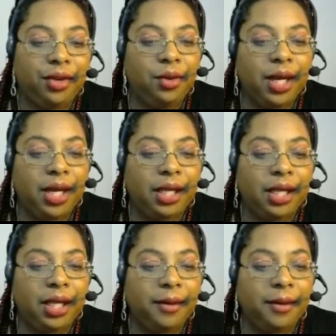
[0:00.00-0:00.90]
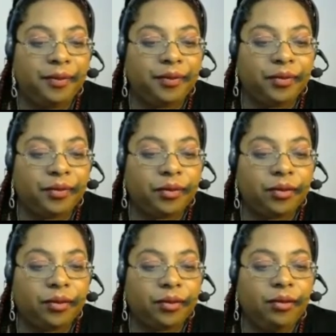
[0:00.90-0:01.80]
really quickly
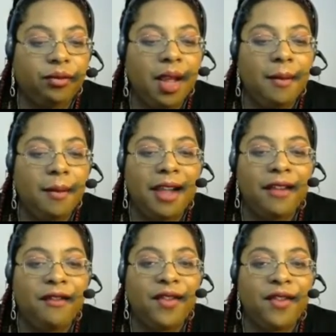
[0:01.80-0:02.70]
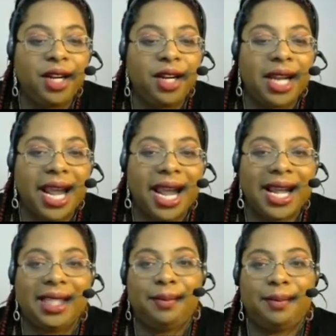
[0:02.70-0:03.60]
my favorite
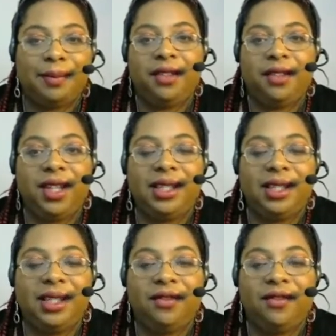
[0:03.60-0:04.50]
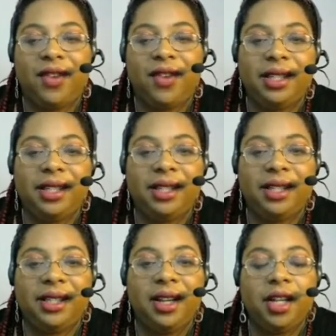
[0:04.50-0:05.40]
aspect of this device,
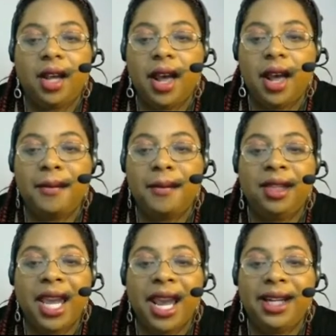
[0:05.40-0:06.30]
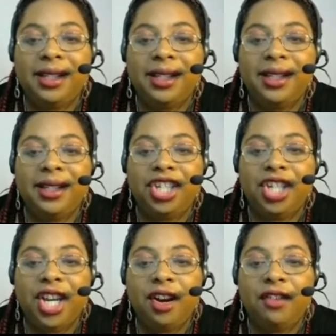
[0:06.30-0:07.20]
and that is the
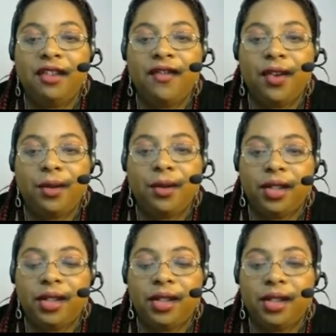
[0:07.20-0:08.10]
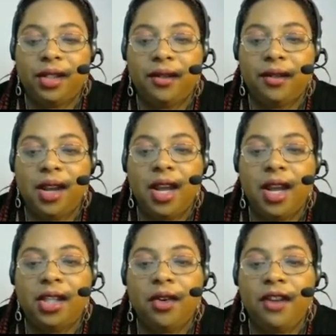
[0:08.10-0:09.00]
shared folders.
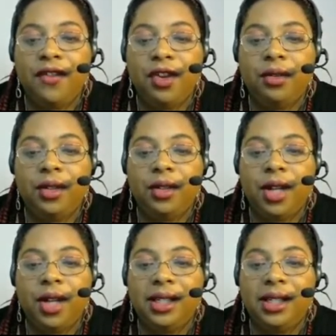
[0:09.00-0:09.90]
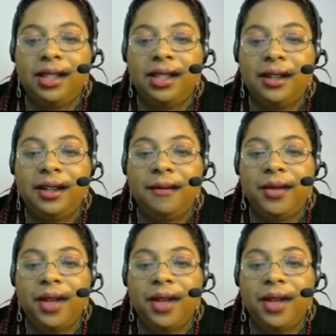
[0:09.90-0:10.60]
So if you'll notice,